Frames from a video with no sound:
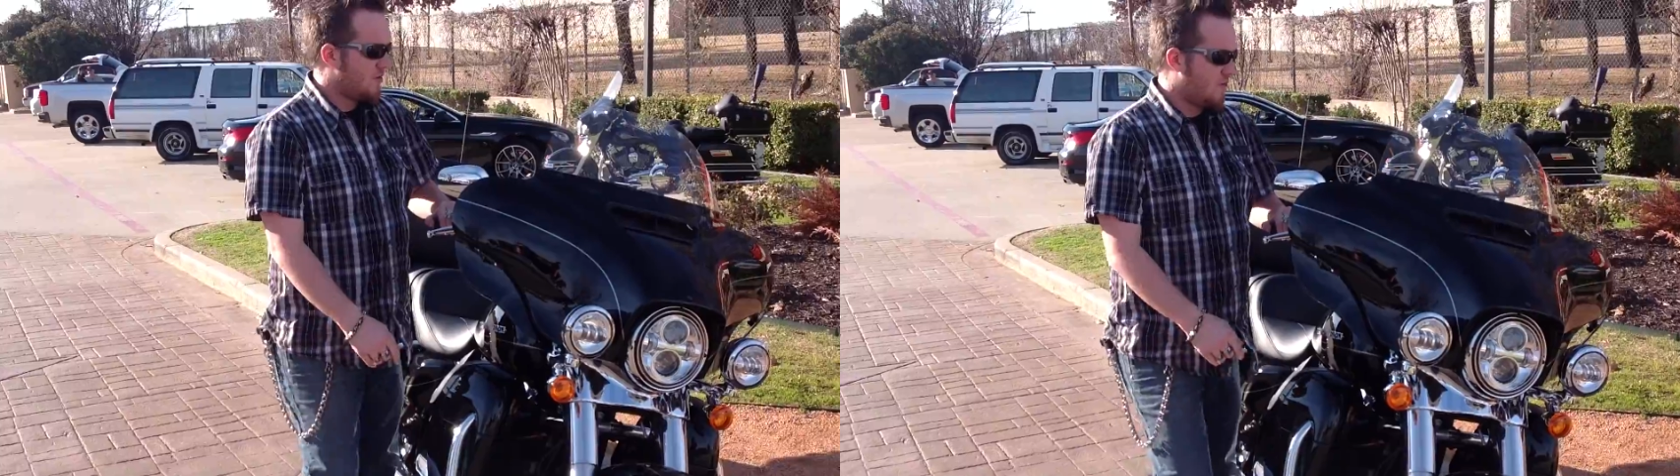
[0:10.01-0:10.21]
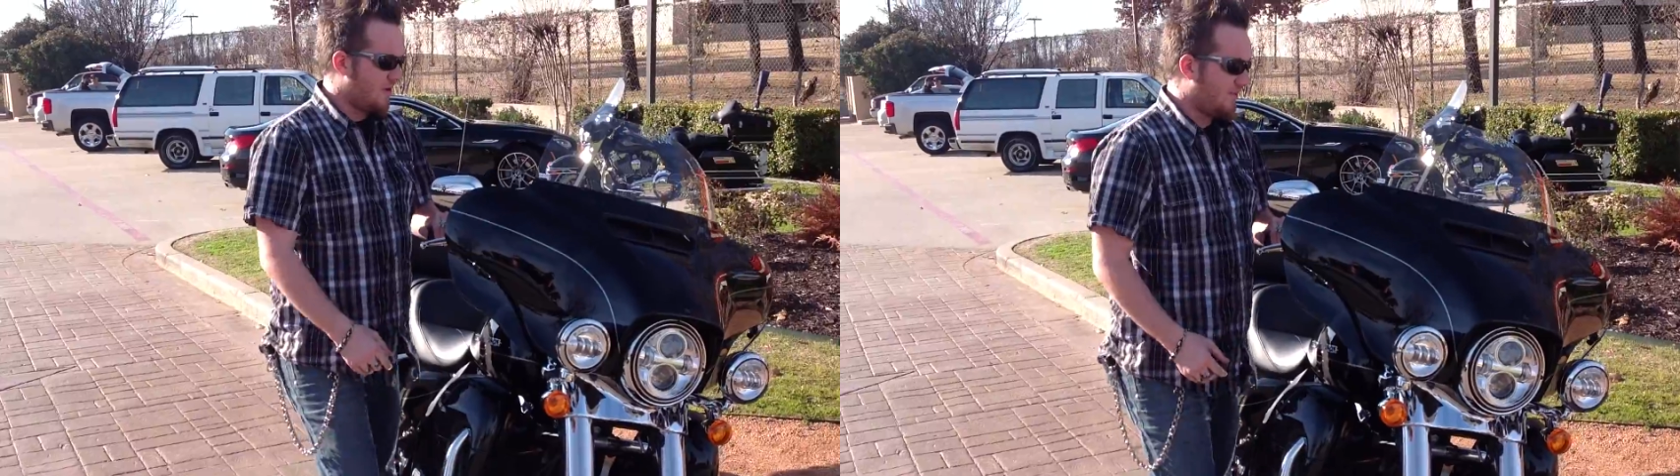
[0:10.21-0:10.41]

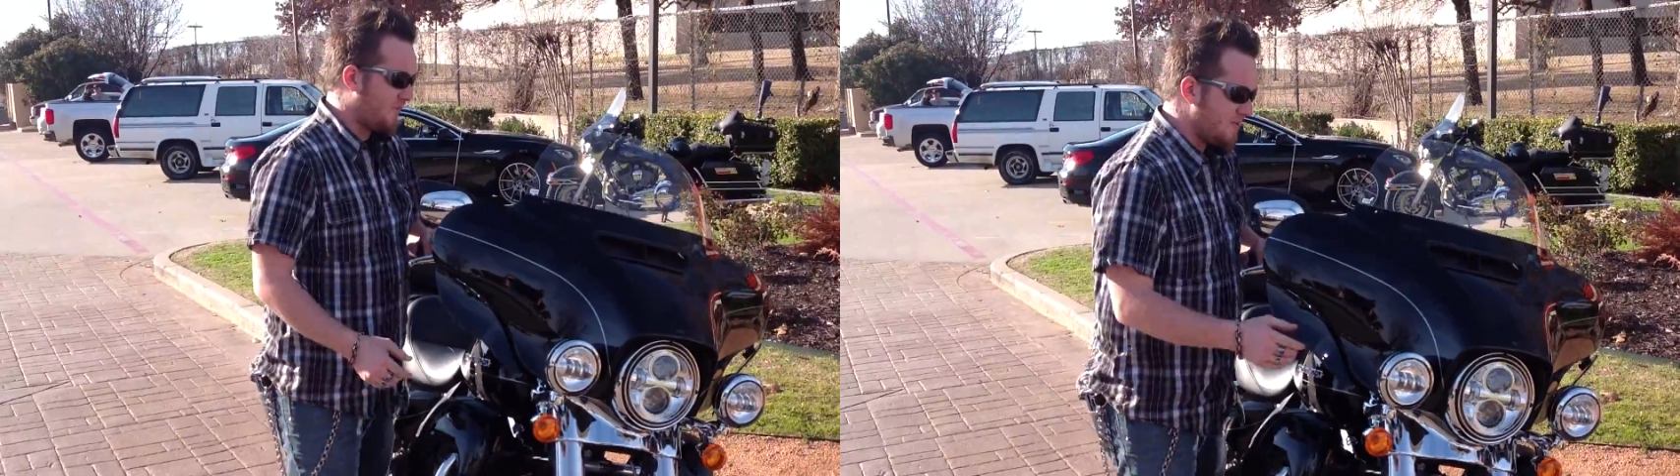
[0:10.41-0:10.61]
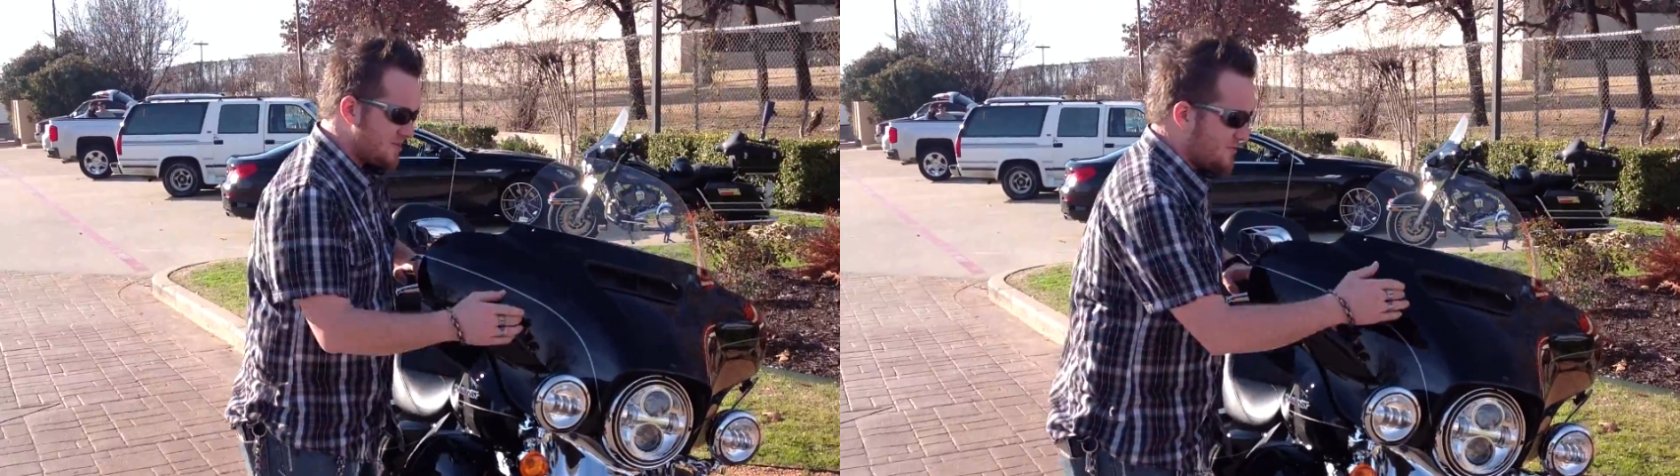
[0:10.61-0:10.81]
One of the
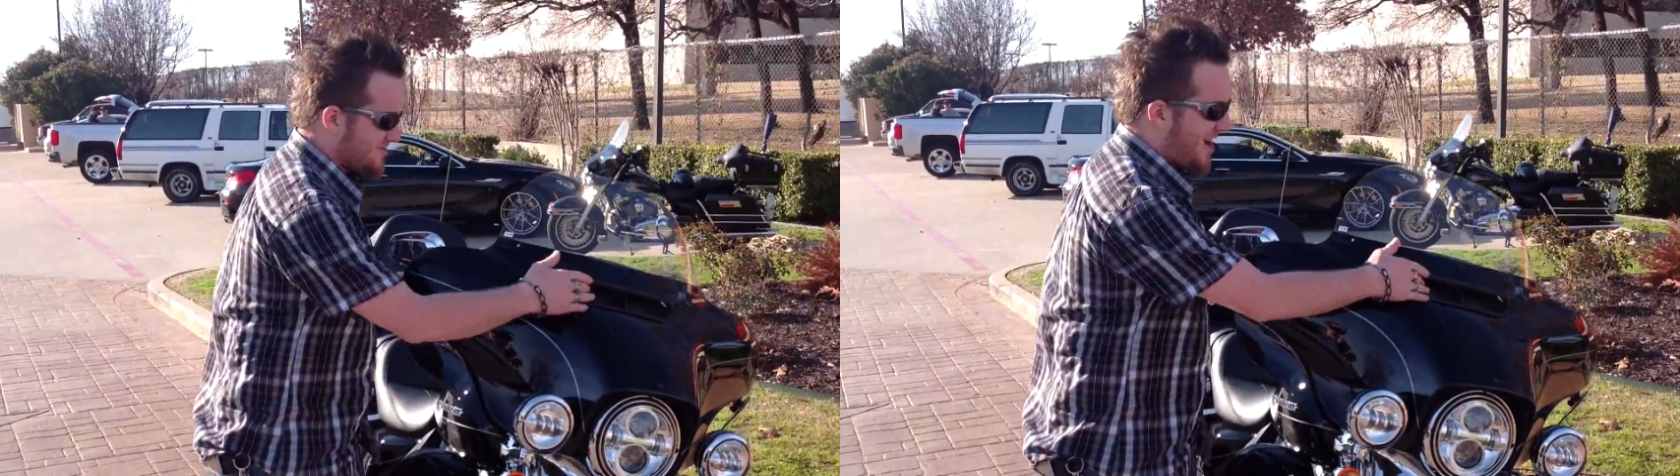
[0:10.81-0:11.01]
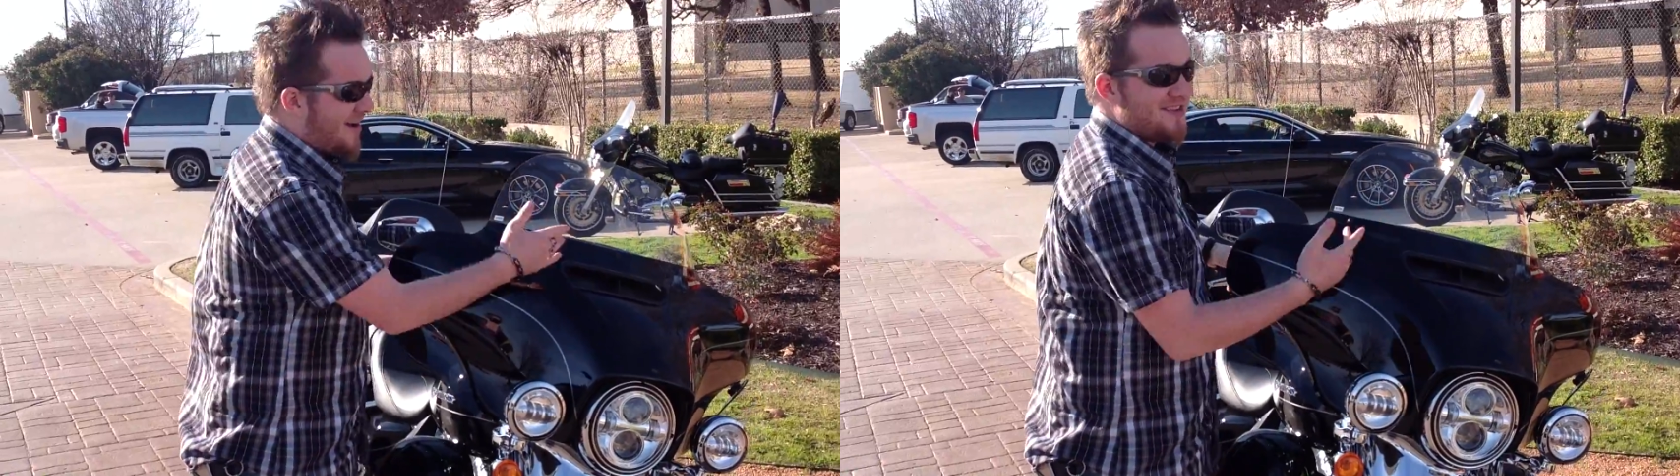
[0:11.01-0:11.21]
first and
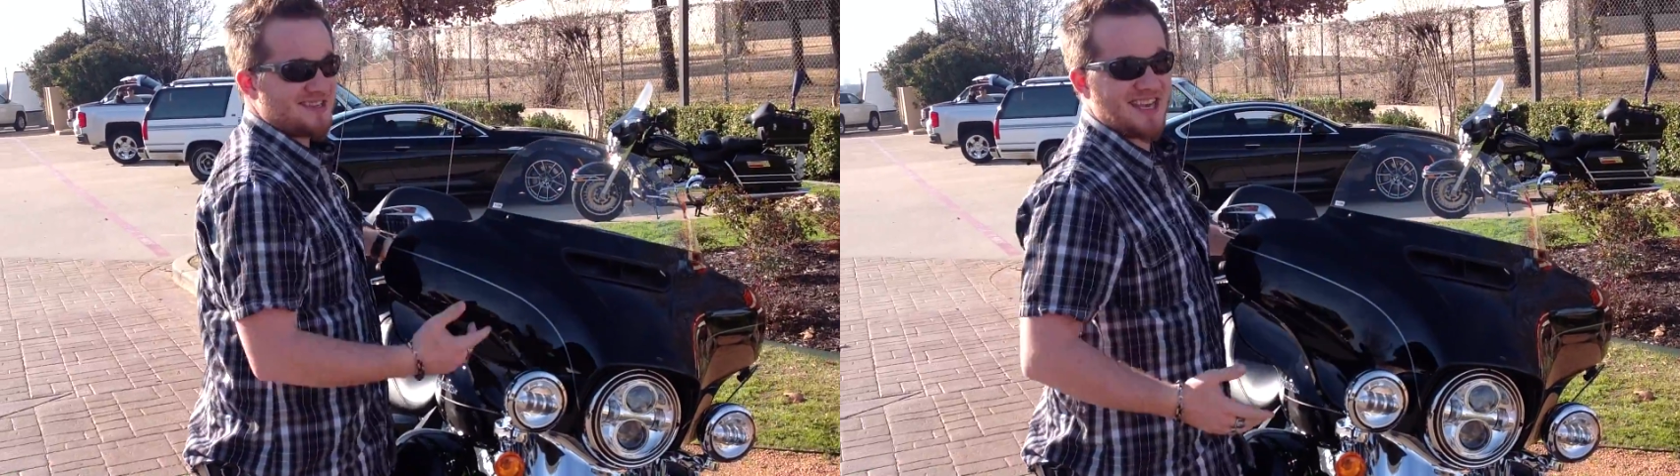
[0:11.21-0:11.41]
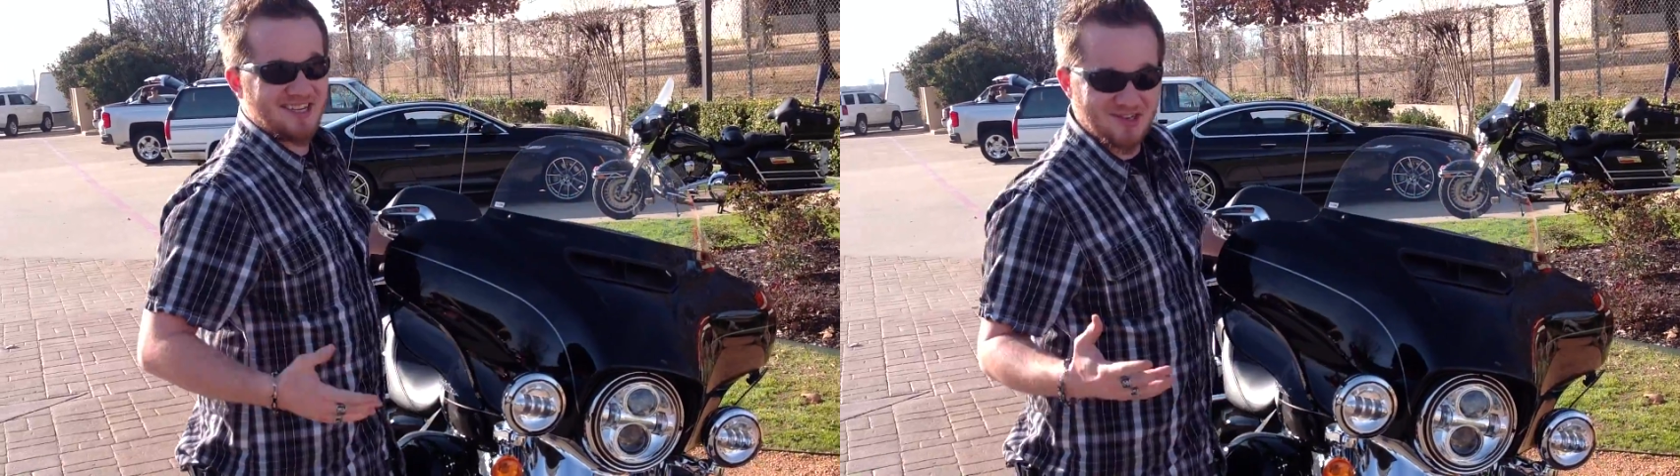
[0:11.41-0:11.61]
most
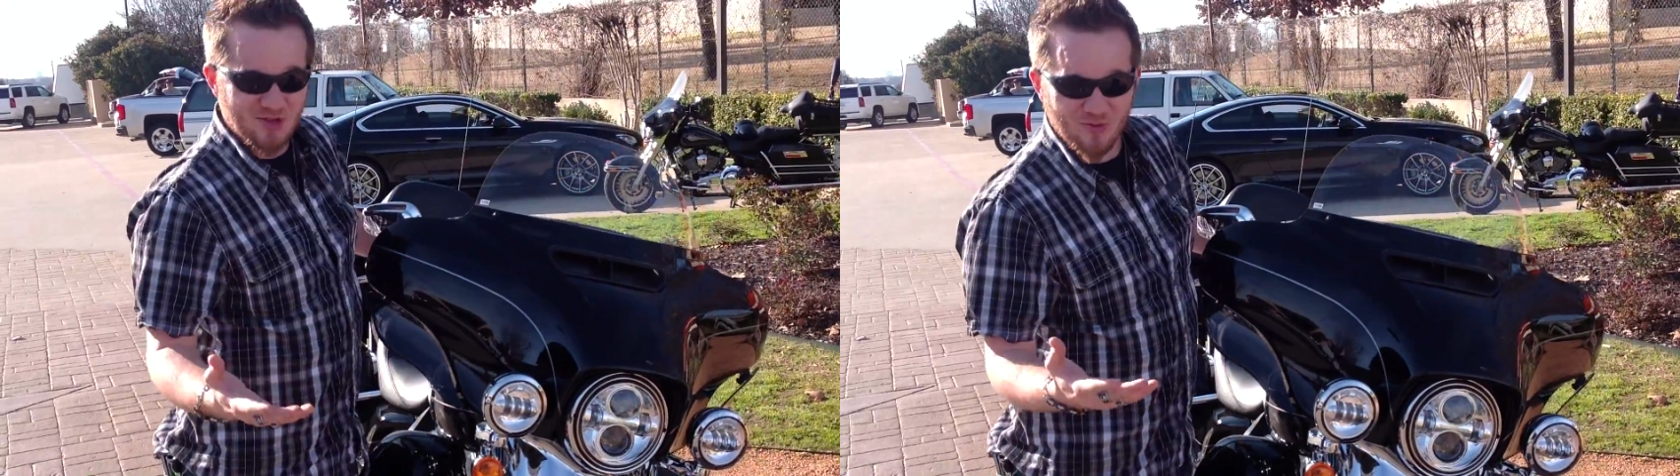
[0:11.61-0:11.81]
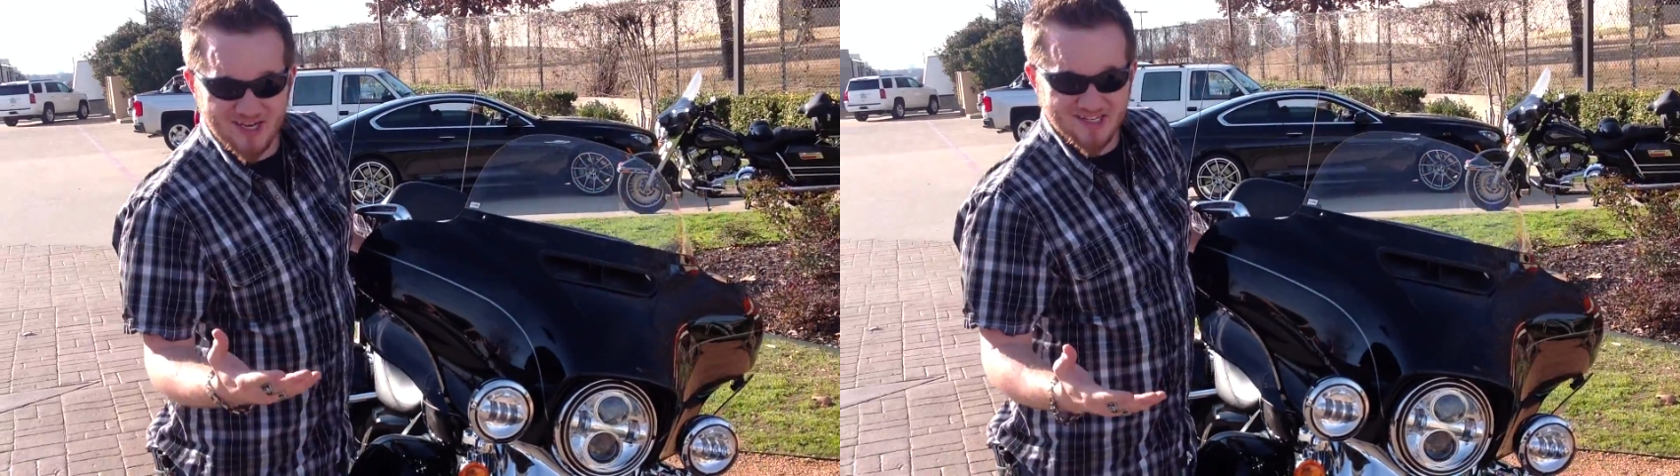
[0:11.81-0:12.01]
obvious things is
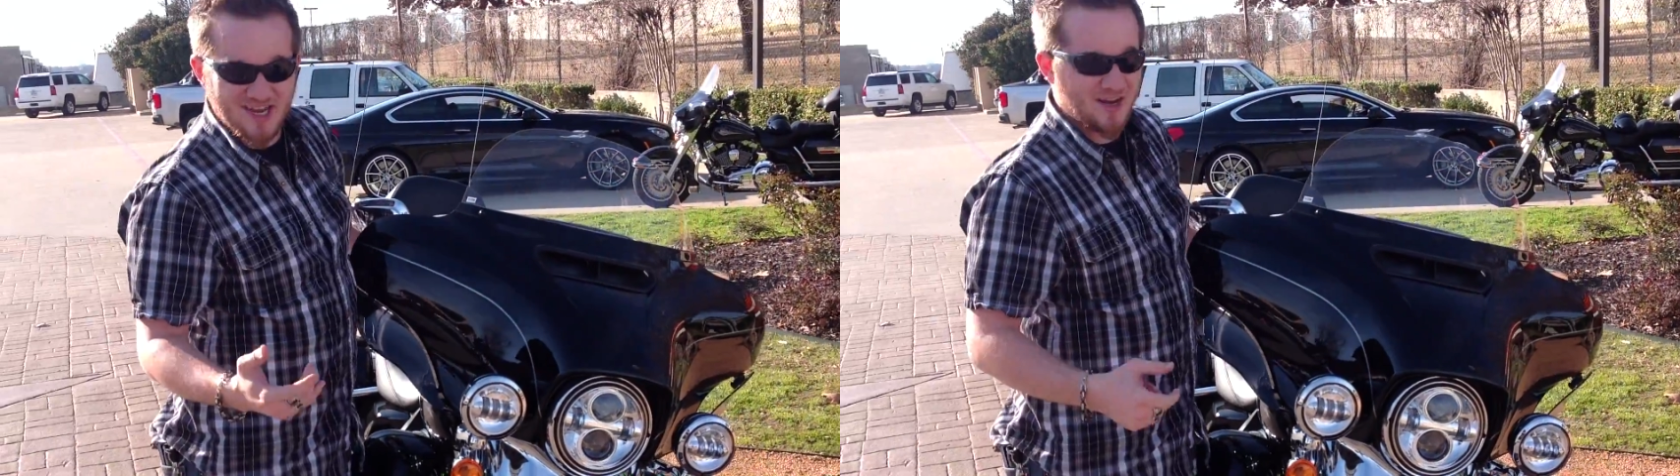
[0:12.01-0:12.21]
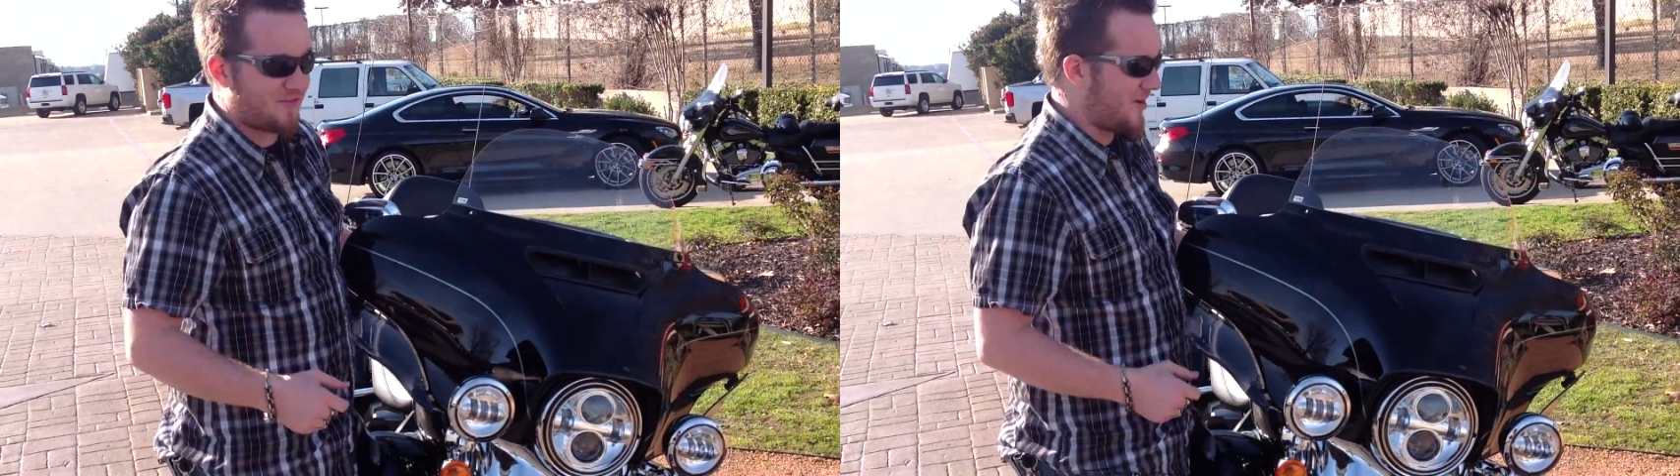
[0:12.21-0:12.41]
the redesigned